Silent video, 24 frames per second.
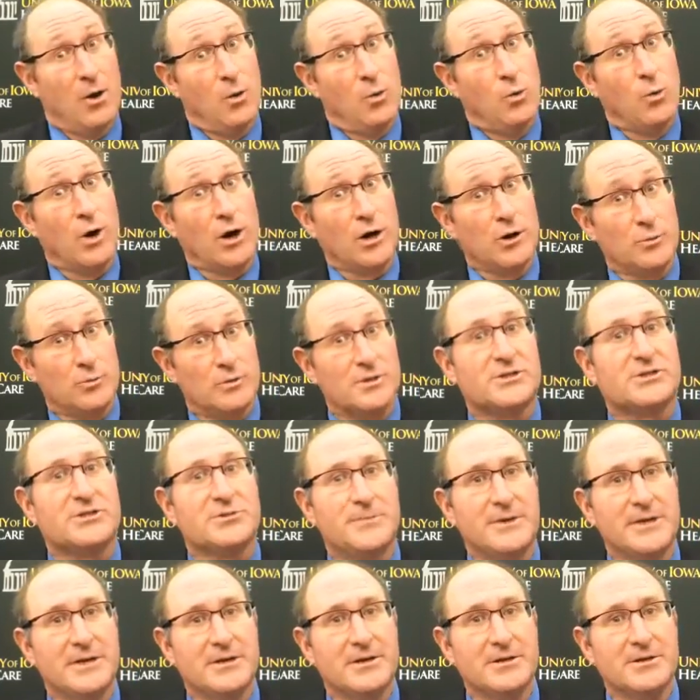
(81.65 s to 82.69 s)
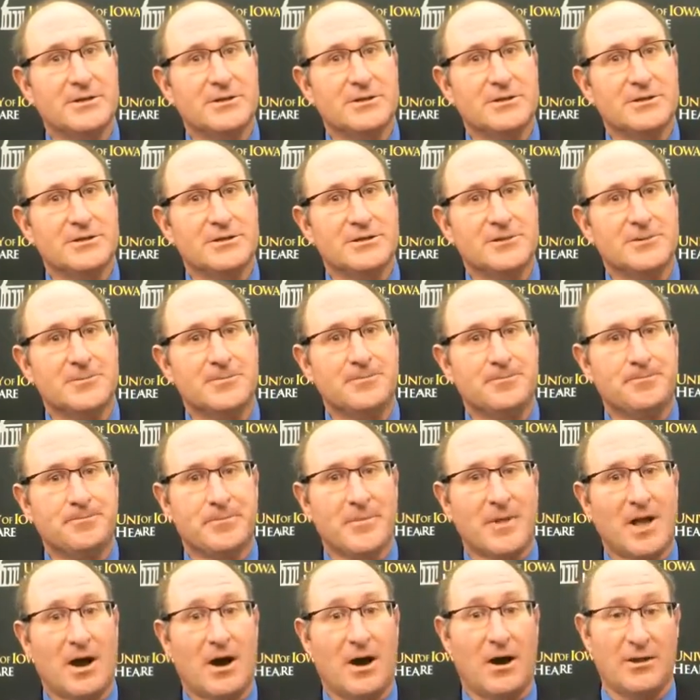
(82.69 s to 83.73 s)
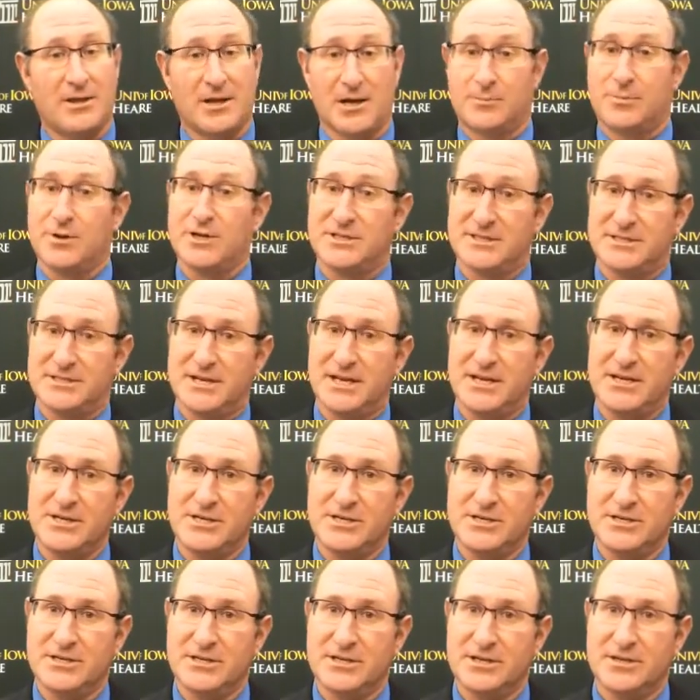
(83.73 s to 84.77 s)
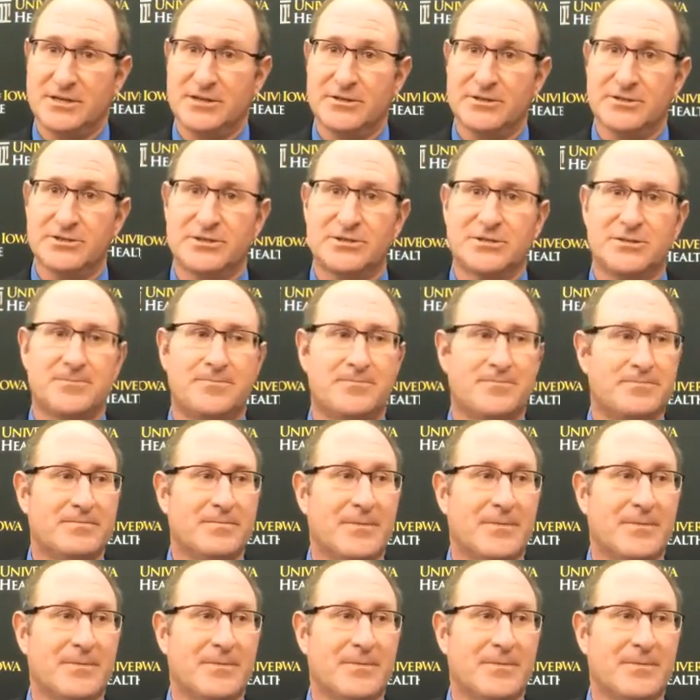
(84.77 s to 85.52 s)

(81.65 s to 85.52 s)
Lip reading: working with speakers on their presentation skills,